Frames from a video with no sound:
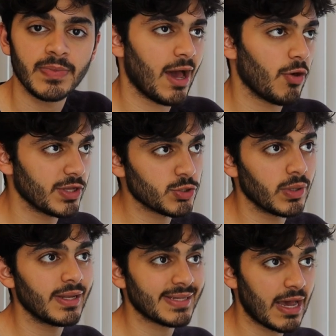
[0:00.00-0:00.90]
Now, this
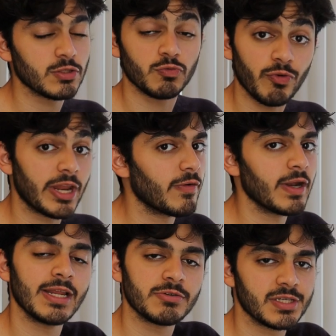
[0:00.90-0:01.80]
one sounds really,
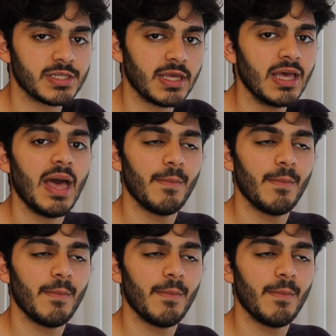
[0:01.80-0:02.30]
really interesting,